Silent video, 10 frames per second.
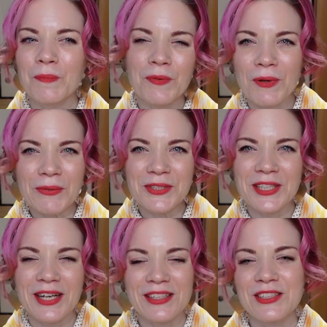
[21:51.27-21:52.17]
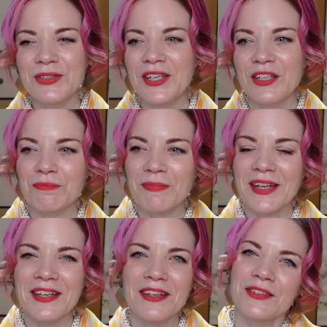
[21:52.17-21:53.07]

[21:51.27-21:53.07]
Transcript: projects you can make a